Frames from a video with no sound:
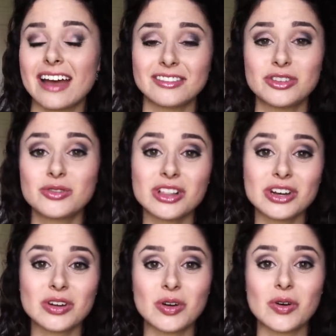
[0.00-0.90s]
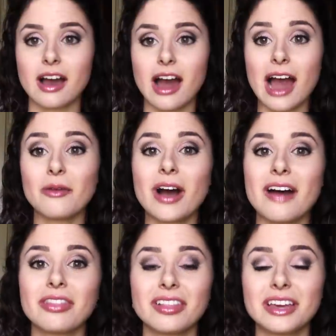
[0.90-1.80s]
to clinical, I will
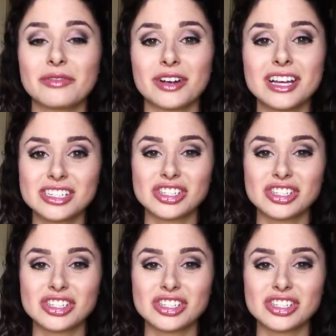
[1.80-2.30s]
have the link for his